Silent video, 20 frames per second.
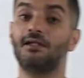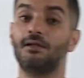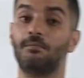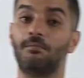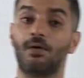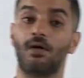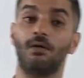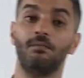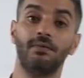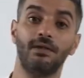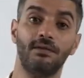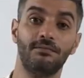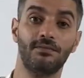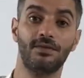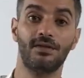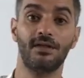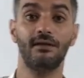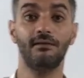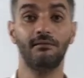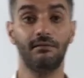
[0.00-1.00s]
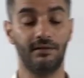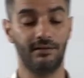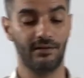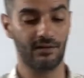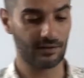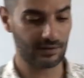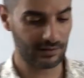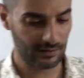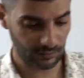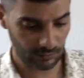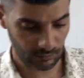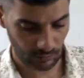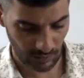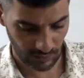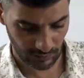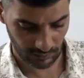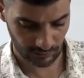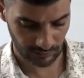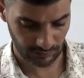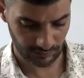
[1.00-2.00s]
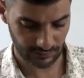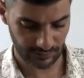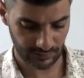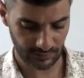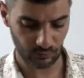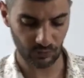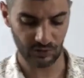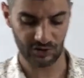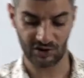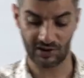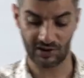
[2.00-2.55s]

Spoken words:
the problems in the real world which